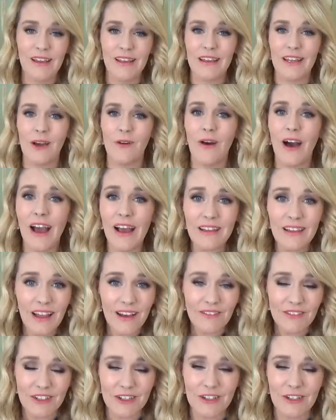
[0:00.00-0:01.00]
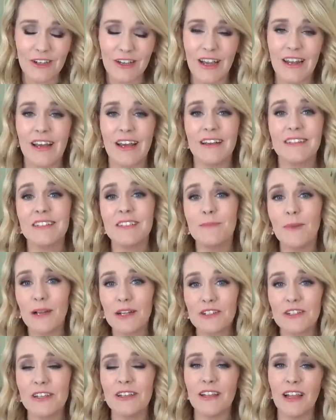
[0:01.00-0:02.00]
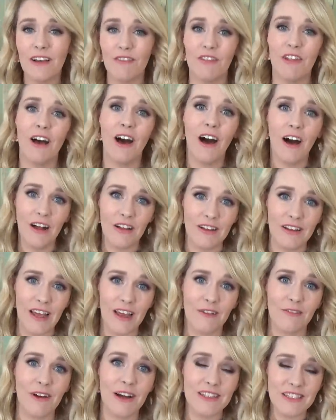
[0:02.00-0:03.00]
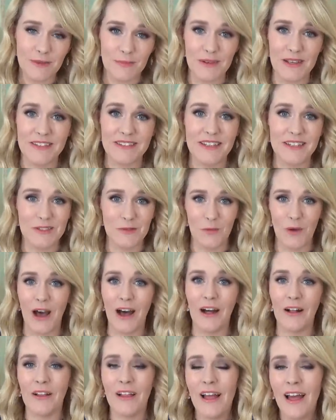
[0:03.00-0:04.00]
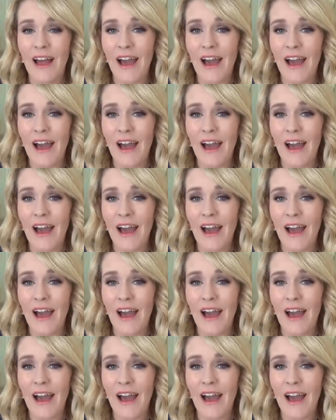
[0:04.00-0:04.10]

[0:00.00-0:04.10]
Now, I love to cook and I especially love the holiday recipes as well.